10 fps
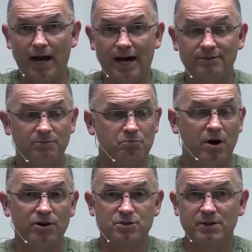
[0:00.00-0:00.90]
Ave,
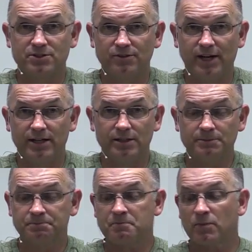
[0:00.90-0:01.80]
Mars, Pennsylvania
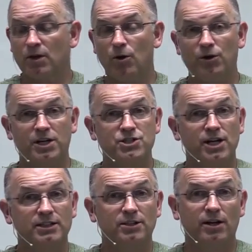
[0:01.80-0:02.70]
or you can
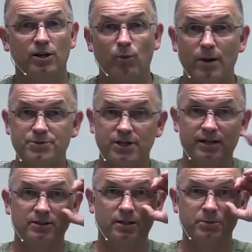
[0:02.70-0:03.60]
check us out on the
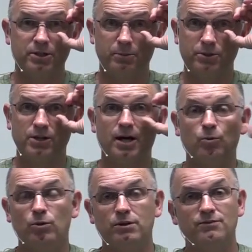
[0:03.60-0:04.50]
website,
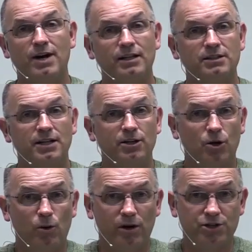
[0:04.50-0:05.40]

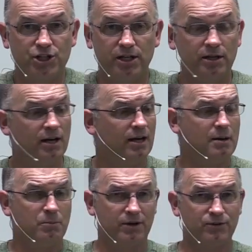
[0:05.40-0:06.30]
www.woodlandvalley.org.
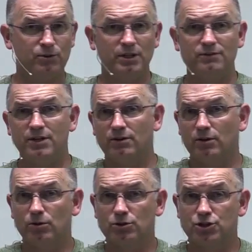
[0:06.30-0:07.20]
But if you live near a
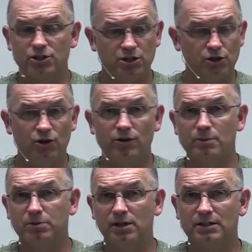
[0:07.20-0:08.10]
local church and you're
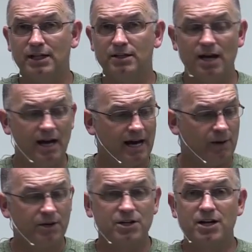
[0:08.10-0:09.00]
already plugged in,
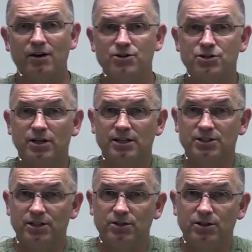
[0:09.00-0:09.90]
I would encourage you to
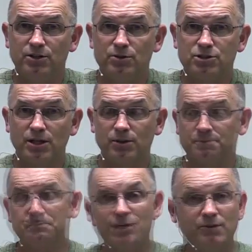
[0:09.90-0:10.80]
continue to do
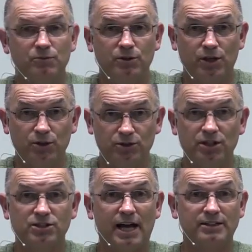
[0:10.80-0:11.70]
so. And you can use
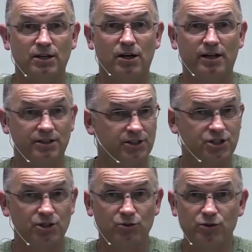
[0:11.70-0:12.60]
us as a, an
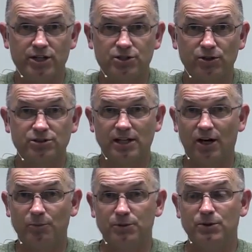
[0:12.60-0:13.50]
additional resource to
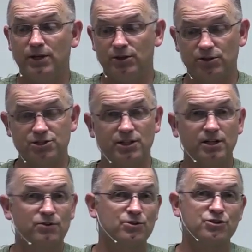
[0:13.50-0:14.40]
help you in your study
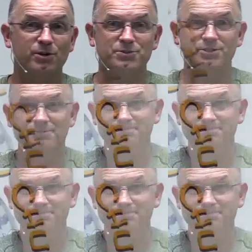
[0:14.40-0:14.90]
through the scripture.